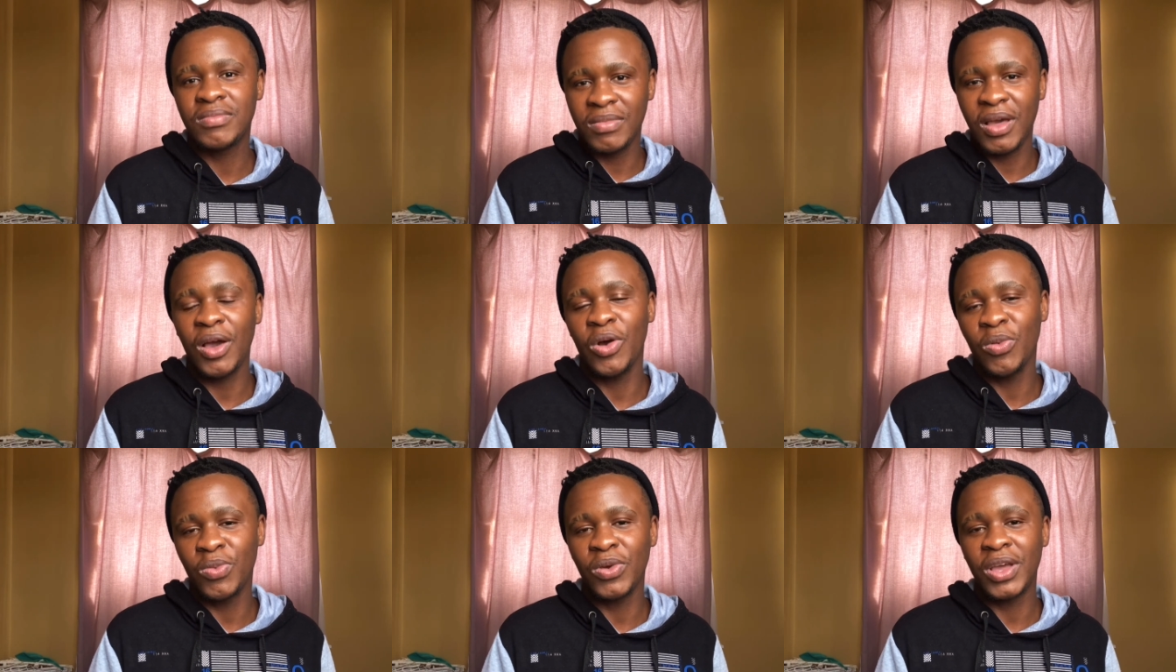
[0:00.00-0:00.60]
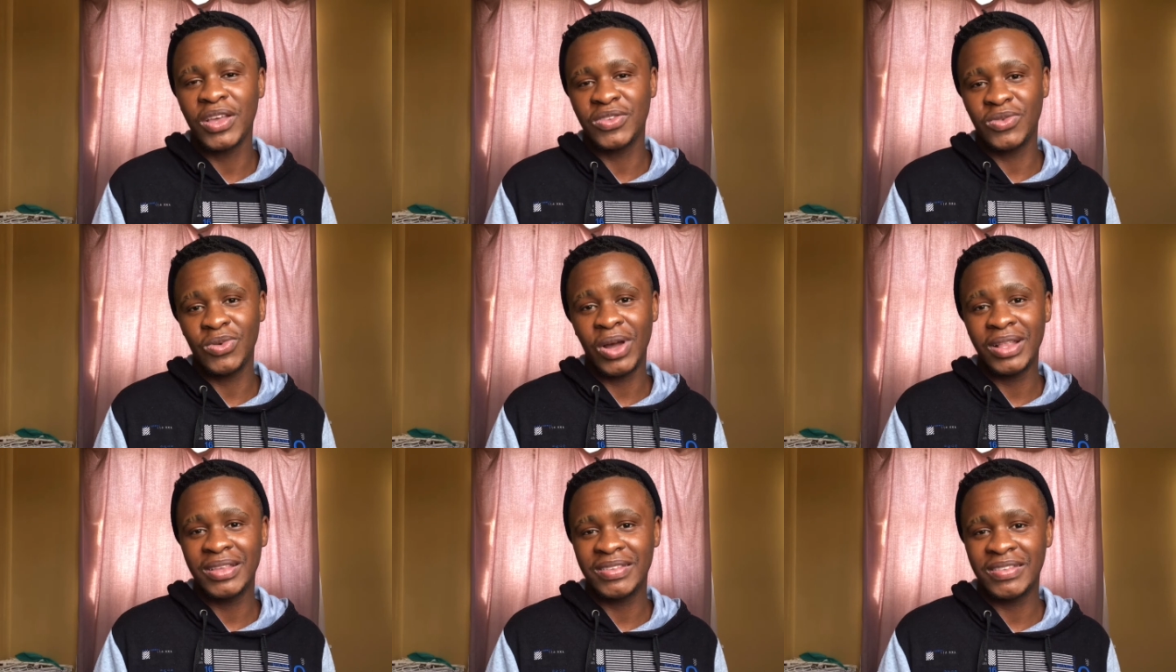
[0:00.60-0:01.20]
I hope you guys do
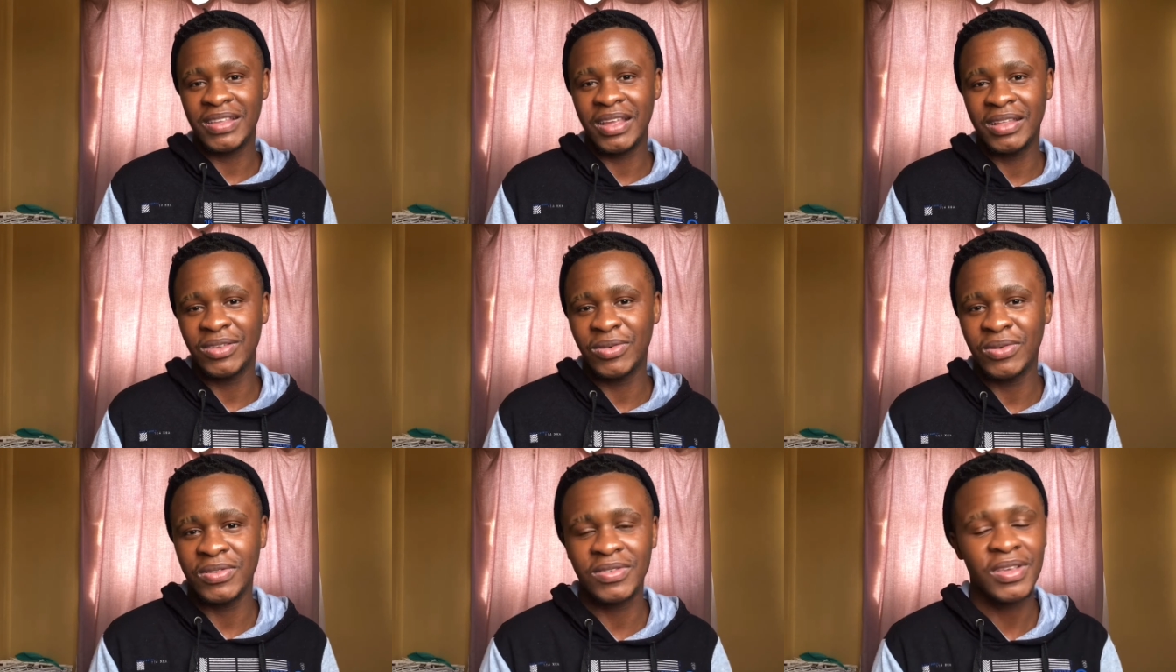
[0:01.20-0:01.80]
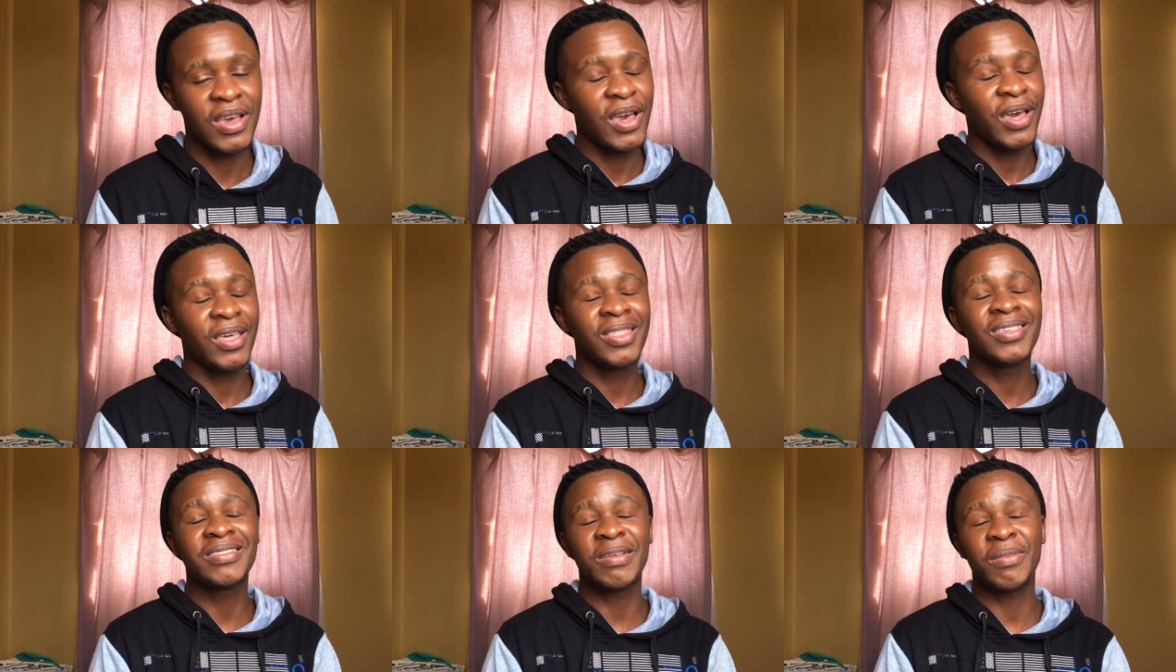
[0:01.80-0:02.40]
understand because
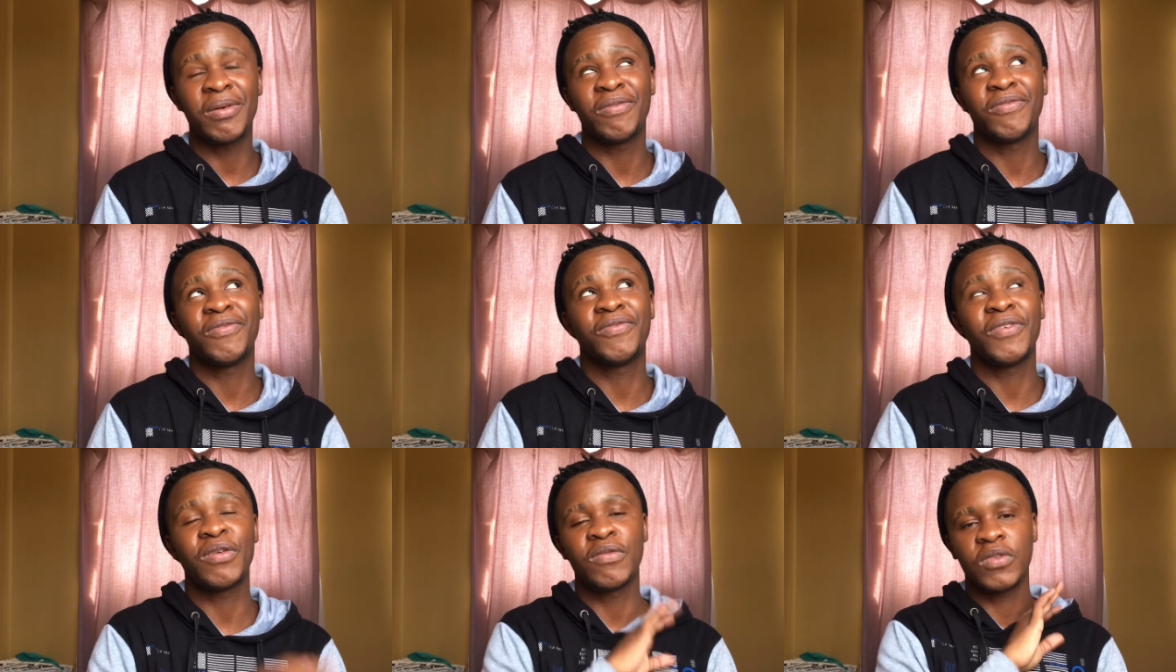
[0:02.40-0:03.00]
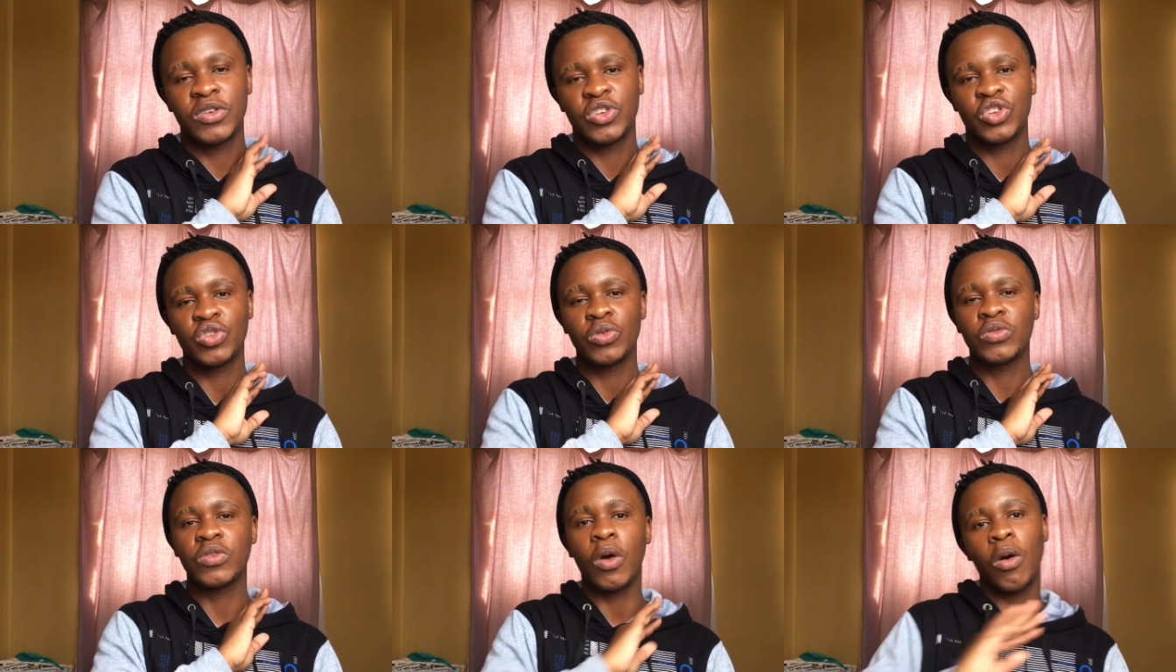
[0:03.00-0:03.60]
these are my favorite
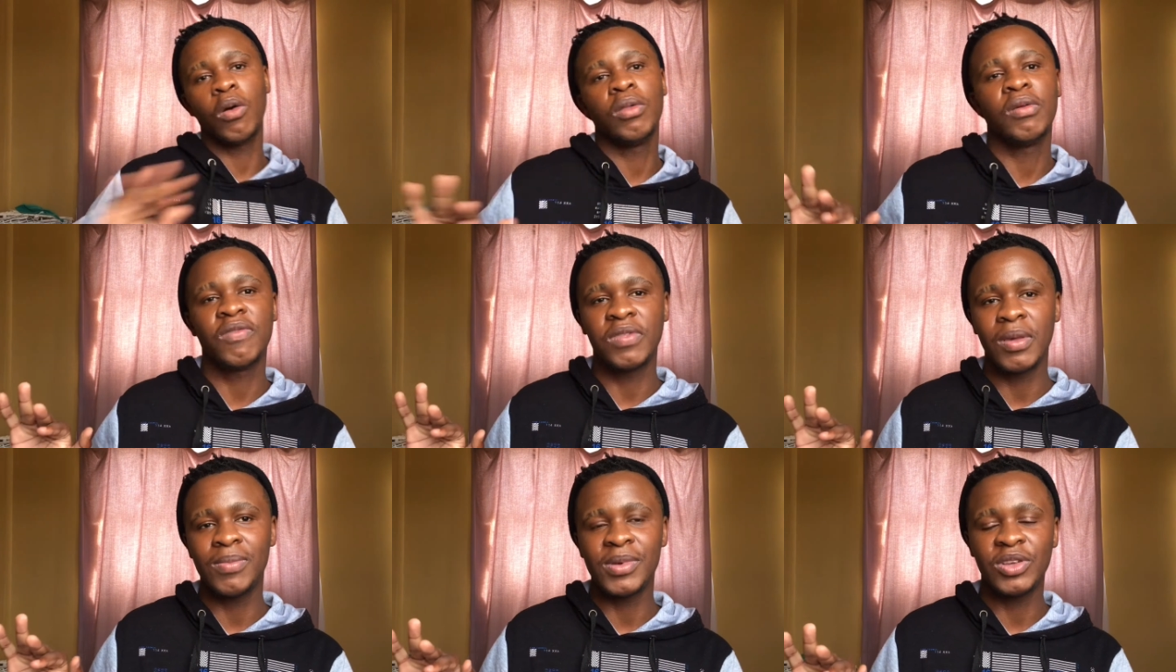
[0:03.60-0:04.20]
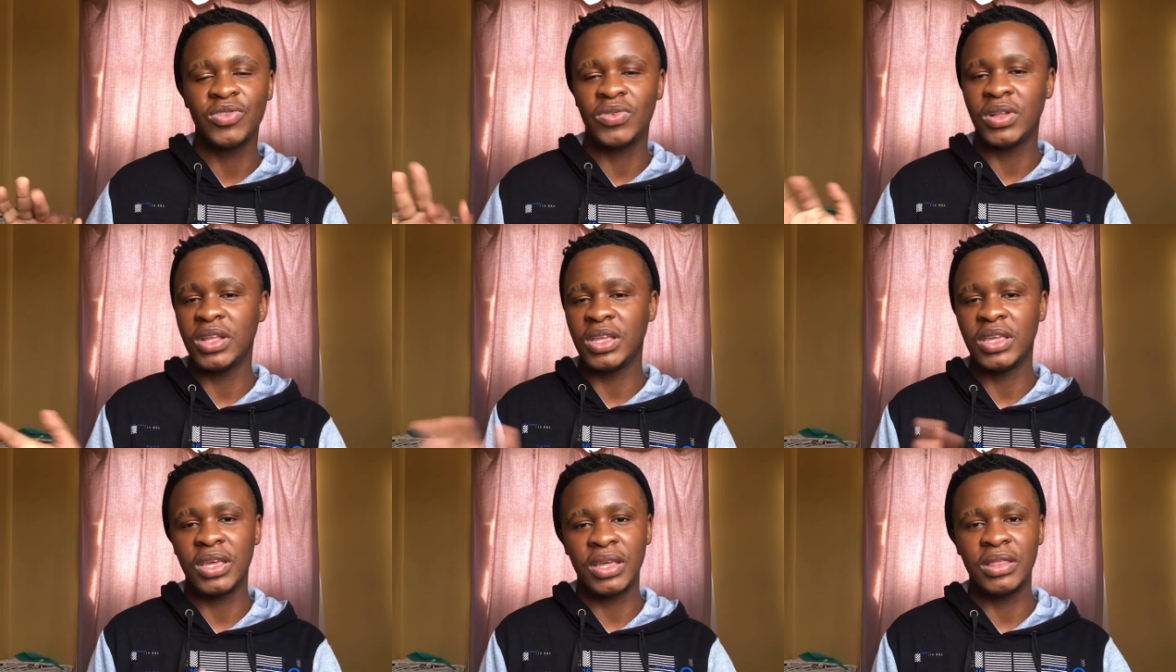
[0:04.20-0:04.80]
shows. All of them actually
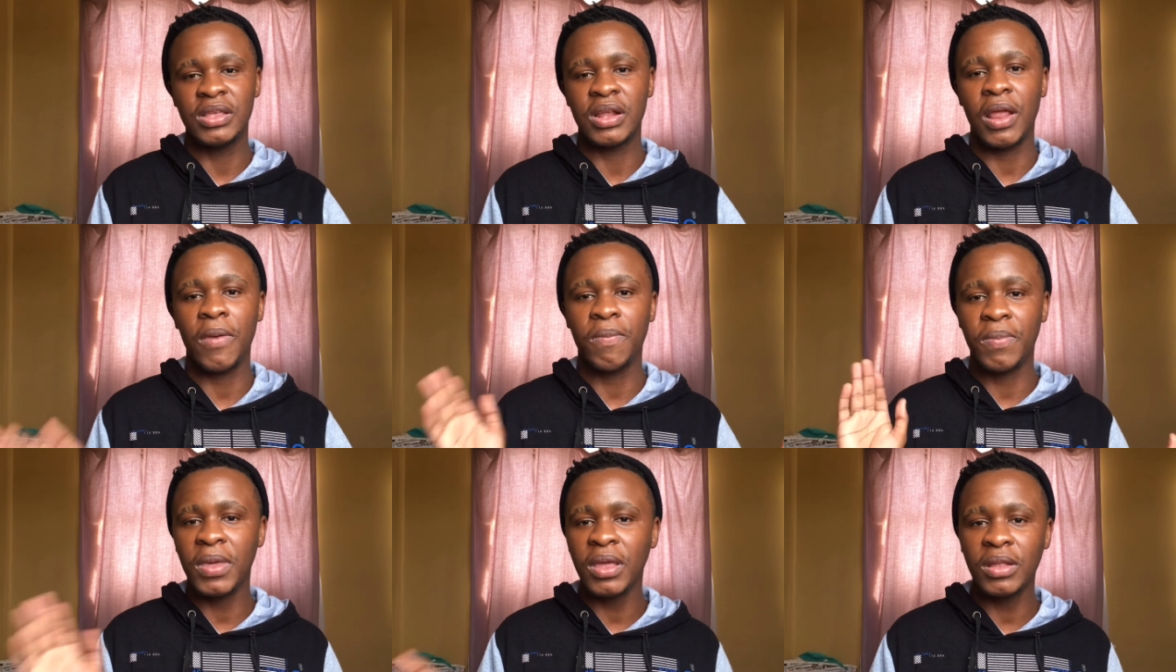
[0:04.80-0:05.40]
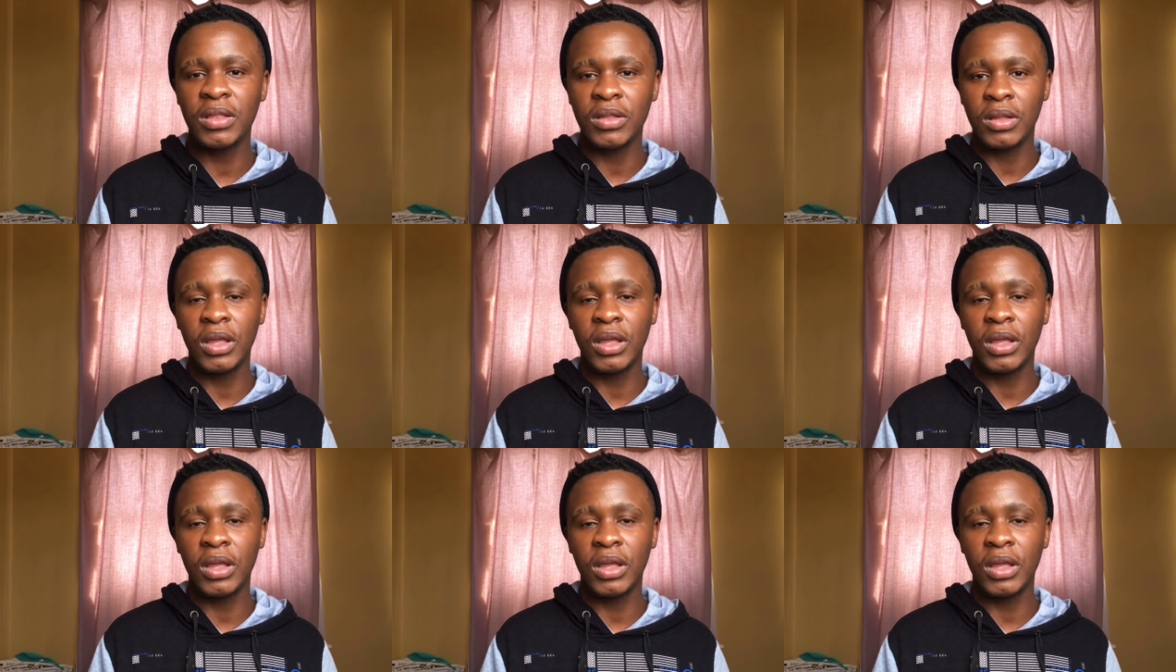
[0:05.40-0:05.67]
here that I pit.